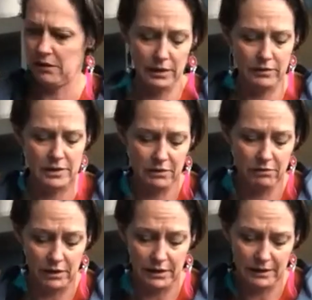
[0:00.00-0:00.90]

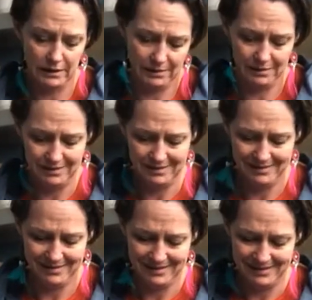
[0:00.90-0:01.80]
to my right,
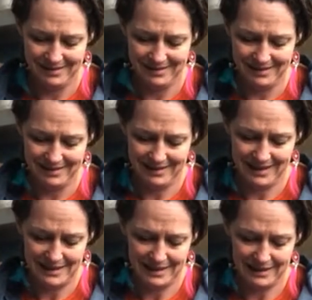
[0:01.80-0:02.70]

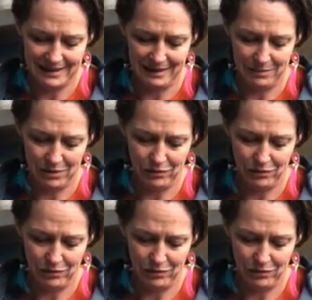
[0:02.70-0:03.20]
letting the mould.